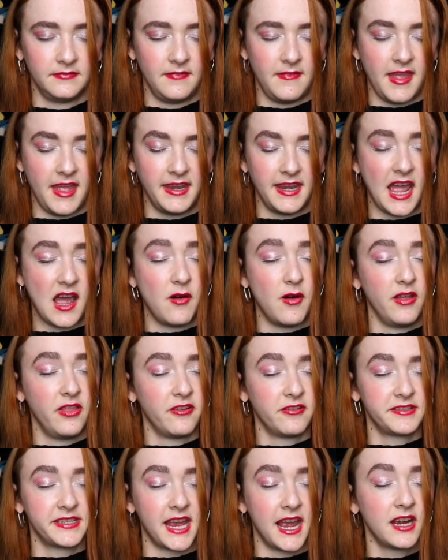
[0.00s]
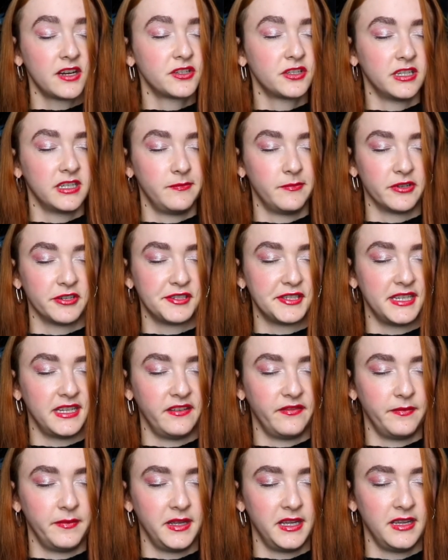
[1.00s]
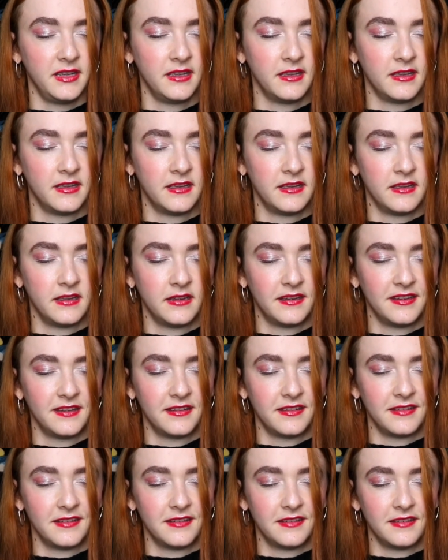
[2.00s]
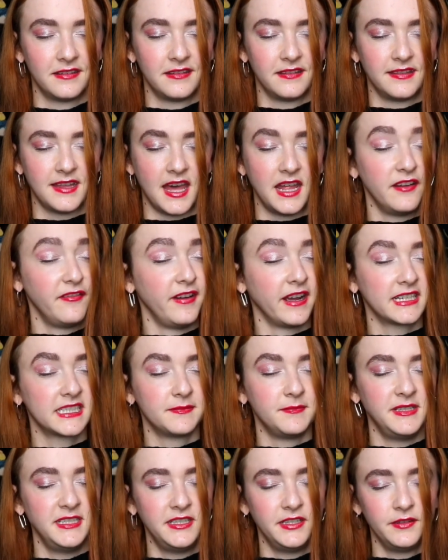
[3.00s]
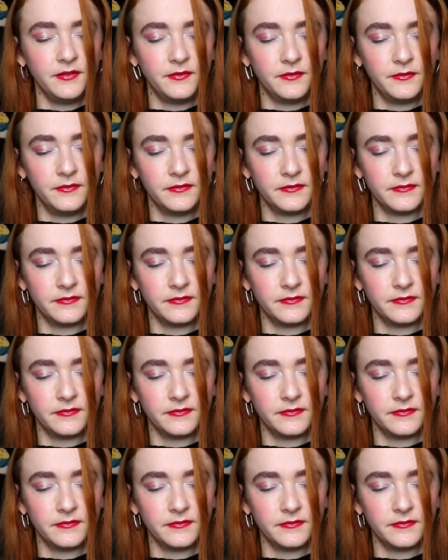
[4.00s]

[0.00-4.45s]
and how others actually perceive me. That affects me too,